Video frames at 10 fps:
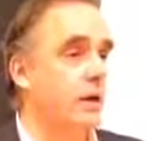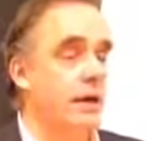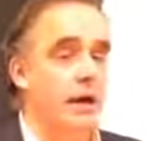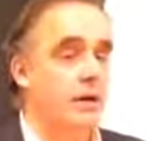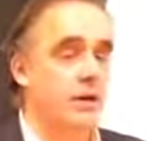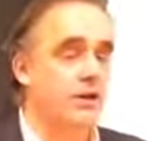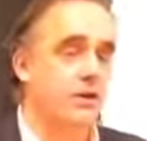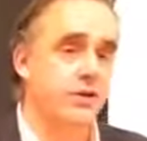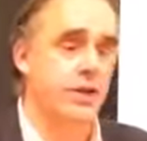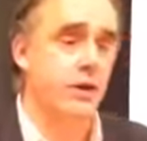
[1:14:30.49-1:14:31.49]
Because
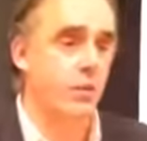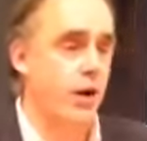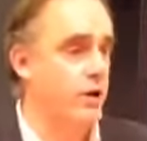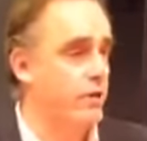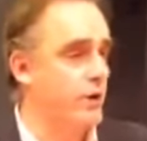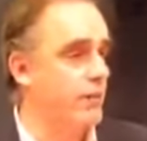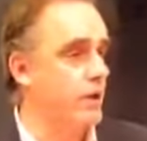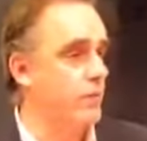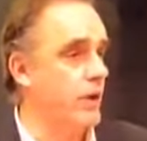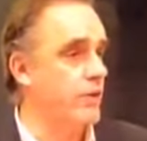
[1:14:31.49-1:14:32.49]
you're still wondering
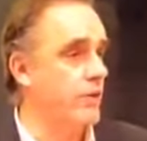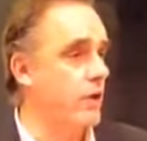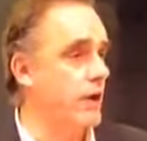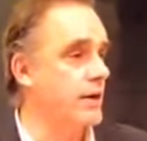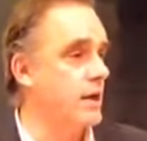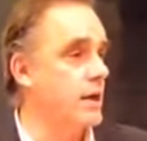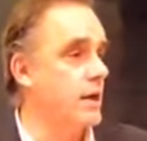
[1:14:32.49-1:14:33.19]
about whether or not